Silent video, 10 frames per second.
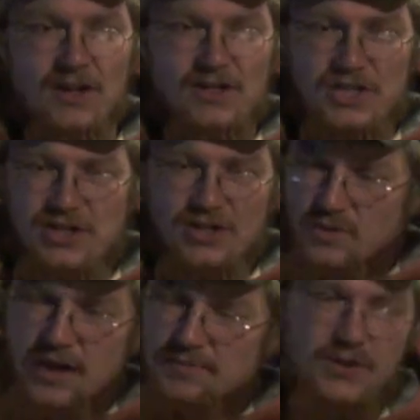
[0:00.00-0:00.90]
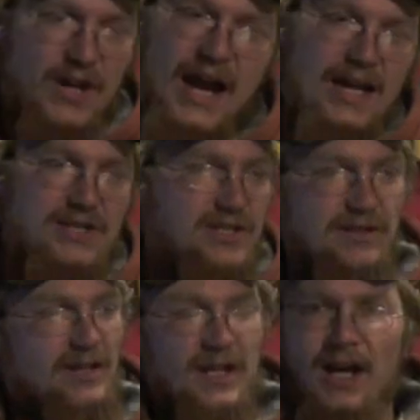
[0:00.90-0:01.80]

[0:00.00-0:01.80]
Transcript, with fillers: you know she just wiped her ass and